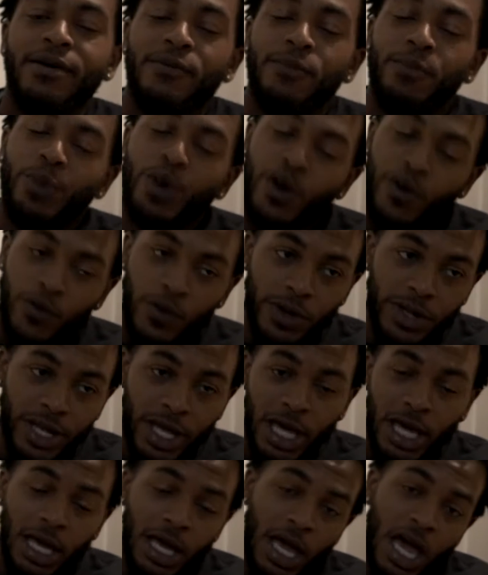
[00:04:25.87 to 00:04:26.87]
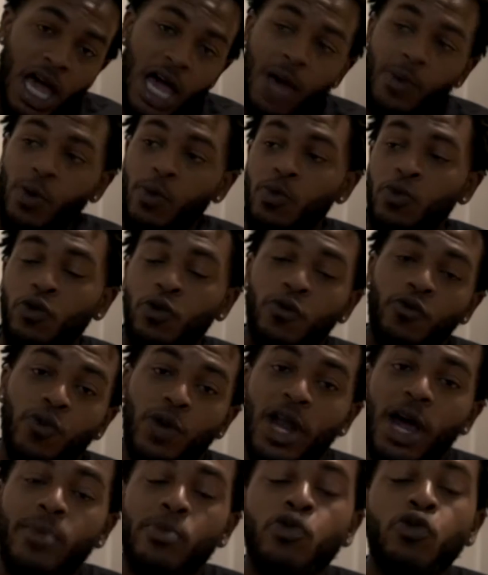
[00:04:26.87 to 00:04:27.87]
Piff was like,
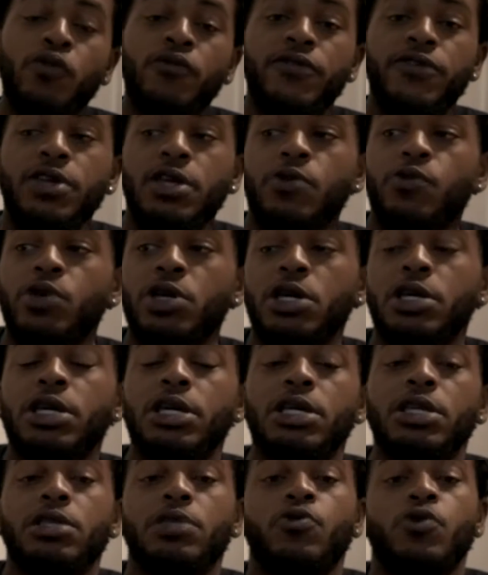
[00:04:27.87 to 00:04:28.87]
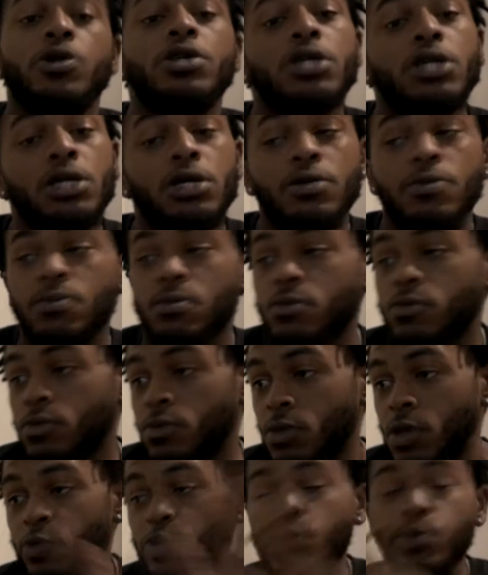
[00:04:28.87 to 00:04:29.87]
when I move in, we can kick it the weekend.
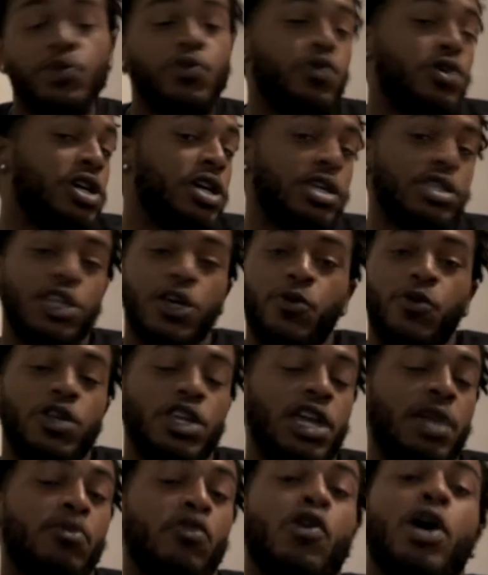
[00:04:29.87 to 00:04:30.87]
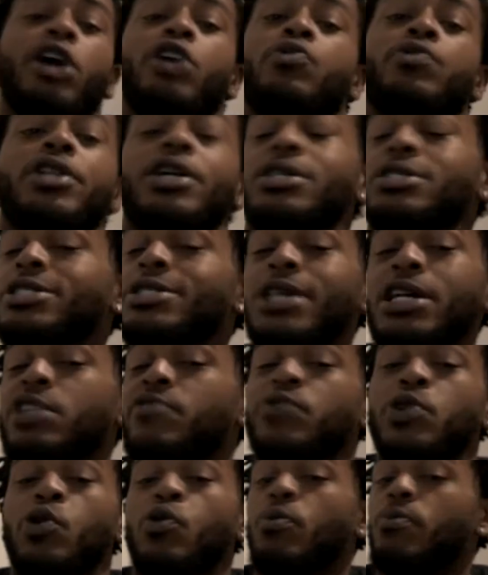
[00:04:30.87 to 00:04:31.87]
We'll kick it that weekend. Mariah was like, she's not
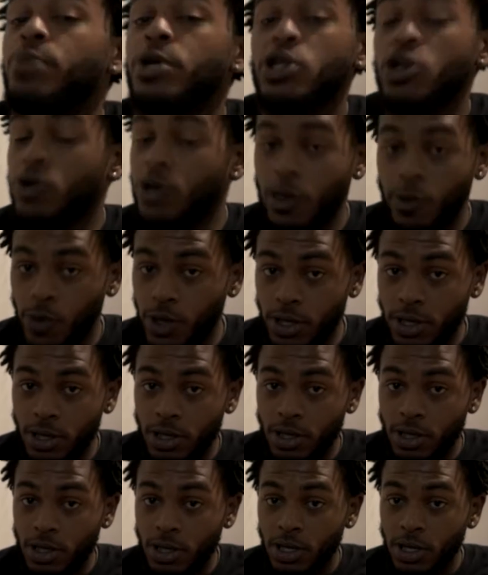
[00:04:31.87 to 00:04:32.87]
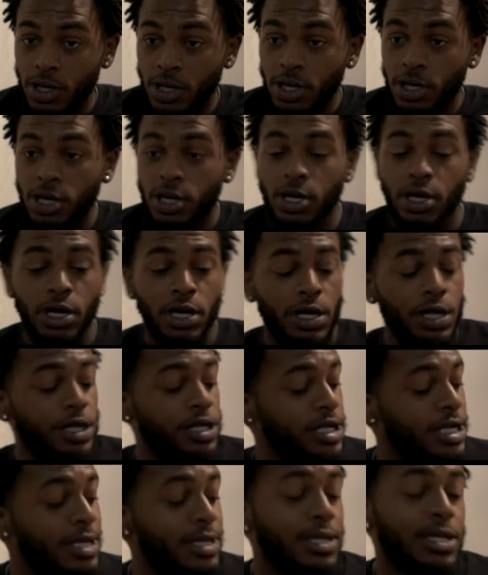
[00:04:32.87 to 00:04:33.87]
even gonna be there that weekend.
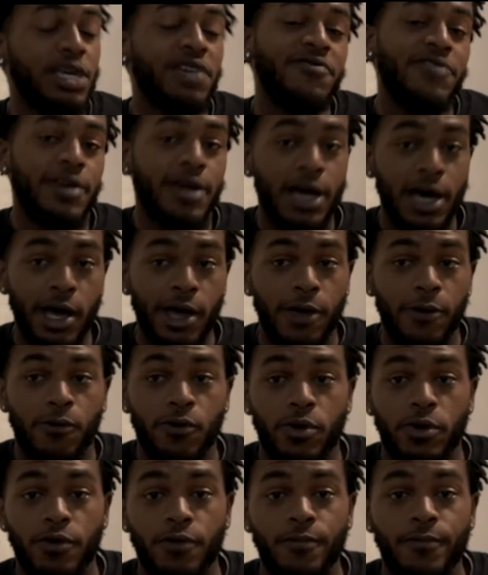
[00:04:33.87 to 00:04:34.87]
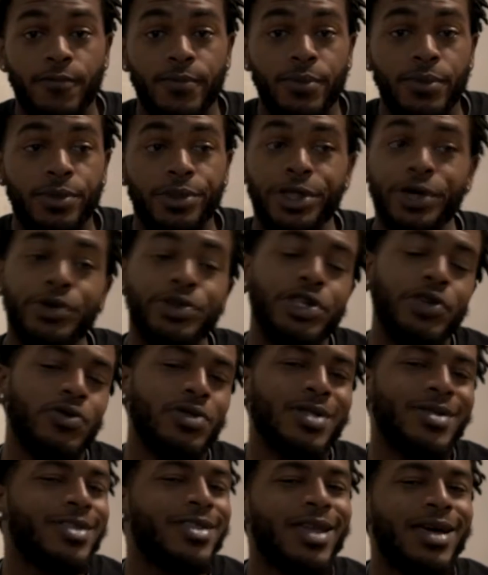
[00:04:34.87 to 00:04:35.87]
She lived in Iowa, so she was
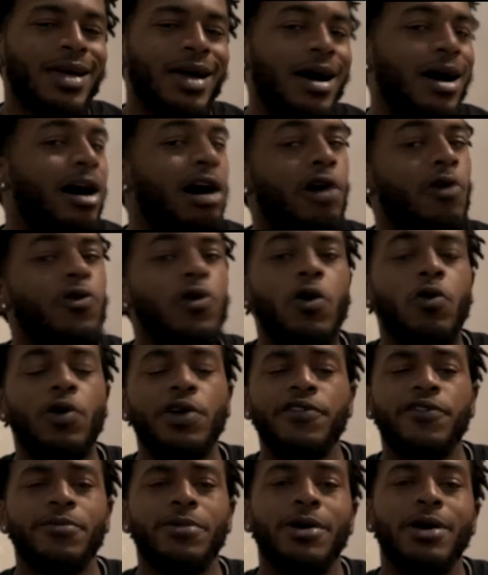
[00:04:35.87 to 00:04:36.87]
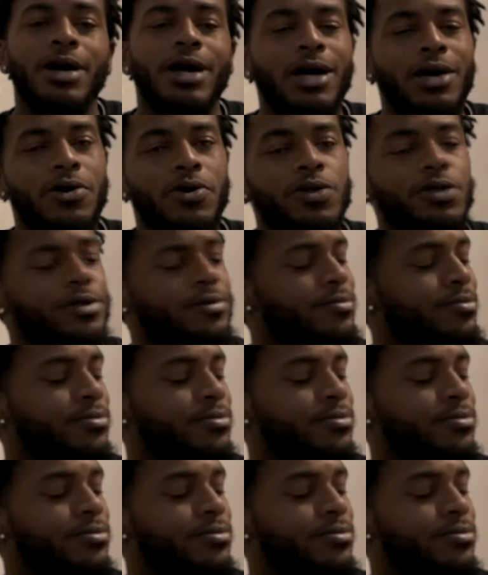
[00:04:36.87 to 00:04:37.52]
only like an hour away from her house.